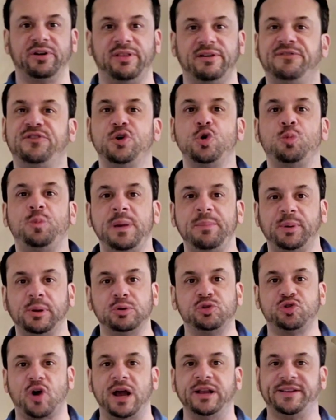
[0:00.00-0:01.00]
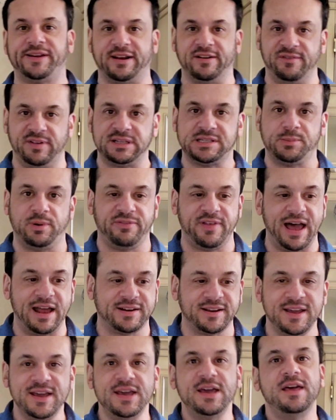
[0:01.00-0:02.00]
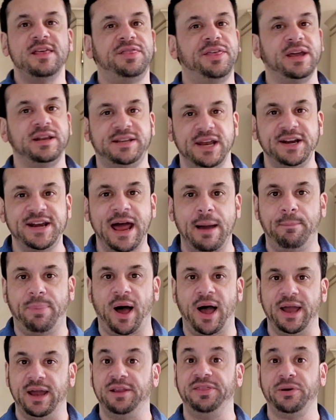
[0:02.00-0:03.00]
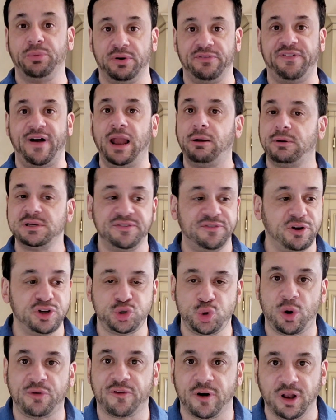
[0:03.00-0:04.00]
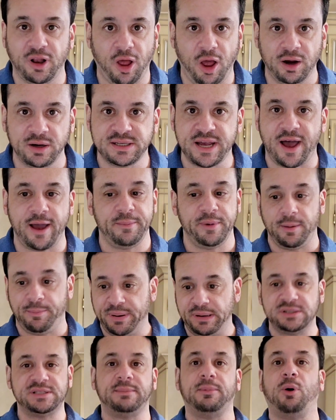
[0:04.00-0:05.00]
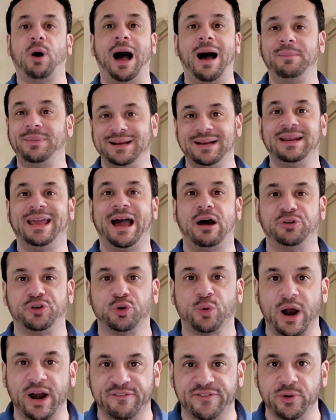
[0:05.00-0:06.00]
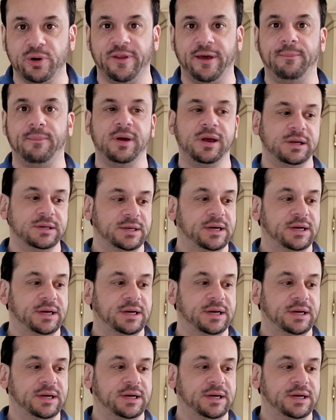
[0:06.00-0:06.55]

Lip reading: The few people who tried to convince him of that, they did not buy it. There were followers of Yeshua for a long time. It appears that Muhammad encountered quite a few of them.